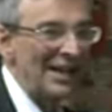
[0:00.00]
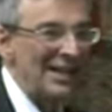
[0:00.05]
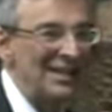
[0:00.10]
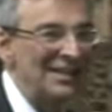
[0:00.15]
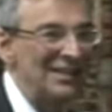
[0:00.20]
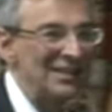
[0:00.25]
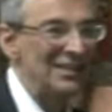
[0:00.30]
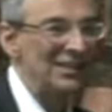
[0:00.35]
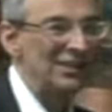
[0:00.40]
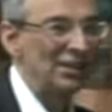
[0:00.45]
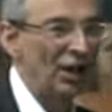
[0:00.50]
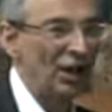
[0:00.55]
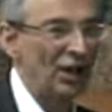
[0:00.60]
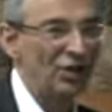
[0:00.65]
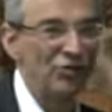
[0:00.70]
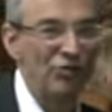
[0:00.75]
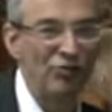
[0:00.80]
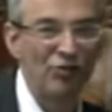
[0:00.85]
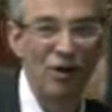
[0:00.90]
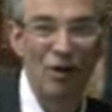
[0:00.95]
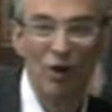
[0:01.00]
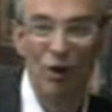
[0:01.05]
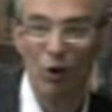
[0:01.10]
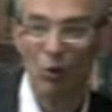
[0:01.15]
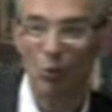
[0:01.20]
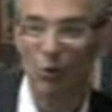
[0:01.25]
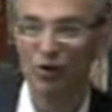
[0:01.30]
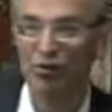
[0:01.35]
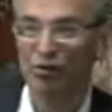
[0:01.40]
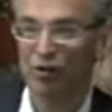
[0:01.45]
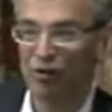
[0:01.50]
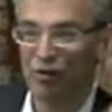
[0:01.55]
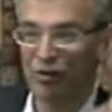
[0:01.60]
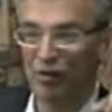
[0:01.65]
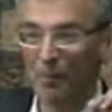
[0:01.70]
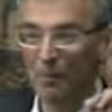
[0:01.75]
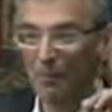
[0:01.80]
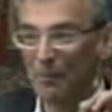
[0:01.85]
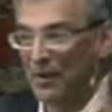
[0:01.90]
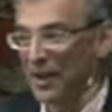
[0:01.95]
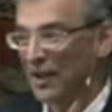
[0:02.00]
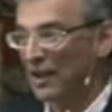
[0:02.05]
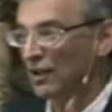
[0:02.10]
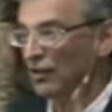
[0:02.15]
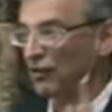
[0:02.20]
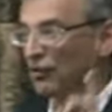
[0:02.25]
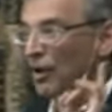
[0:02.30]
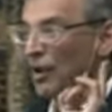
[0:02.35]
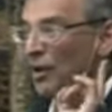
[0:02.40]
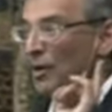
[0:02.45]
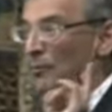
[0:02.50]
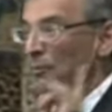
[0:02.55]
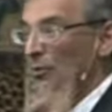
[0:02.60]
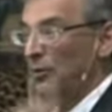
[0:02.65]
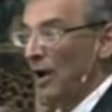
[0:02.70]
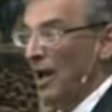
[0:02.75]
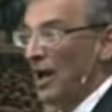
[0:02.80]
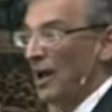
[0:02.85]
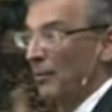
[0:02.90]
But I didn't touch, which is the biggest